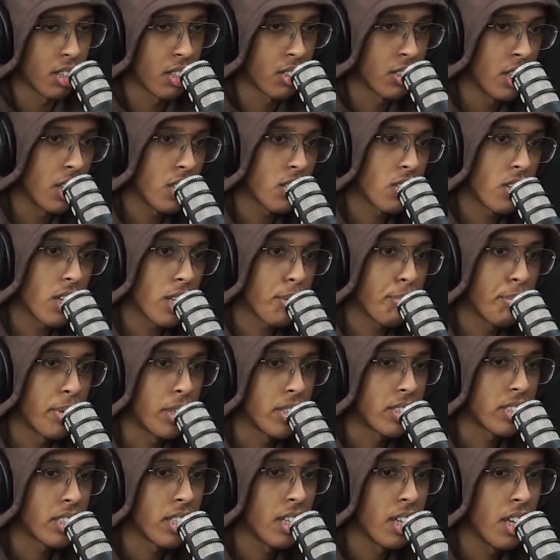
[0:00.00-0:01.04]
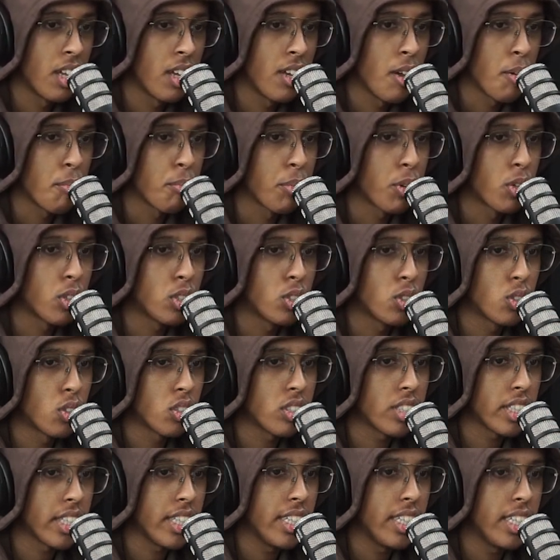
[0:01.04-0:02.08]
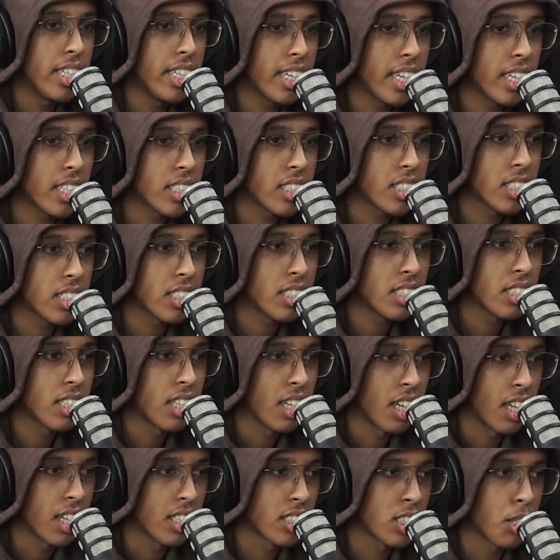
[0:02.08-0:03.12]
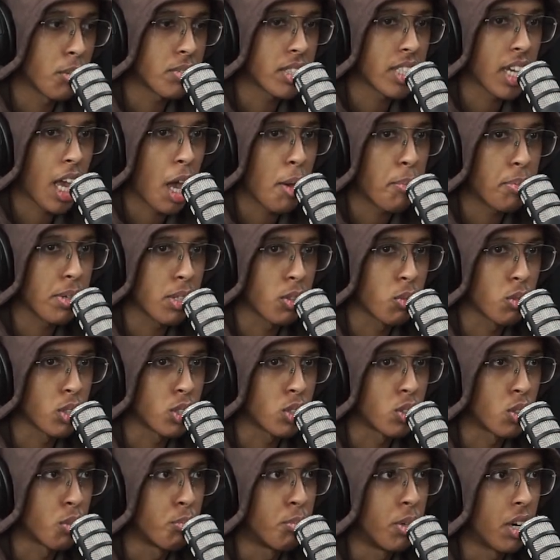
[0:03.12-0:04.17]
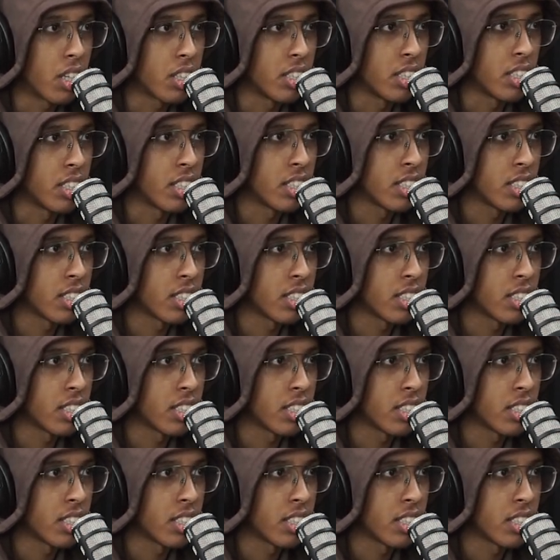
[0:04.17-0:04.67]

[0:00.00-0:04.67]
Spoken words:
really correct, but because you're not eating and shit, something happens with your body,